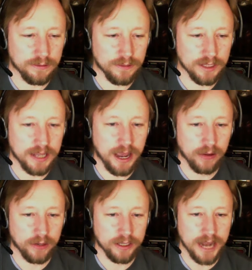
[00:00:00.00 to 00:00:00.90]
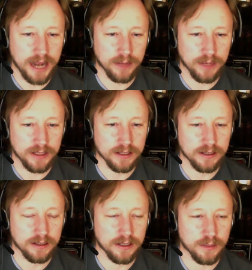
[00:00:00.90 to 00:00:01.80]
gallery
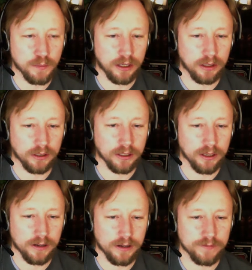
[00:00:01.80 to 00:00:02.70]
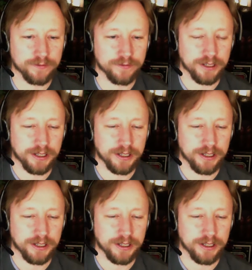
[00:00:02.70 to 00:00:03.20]
documents his build of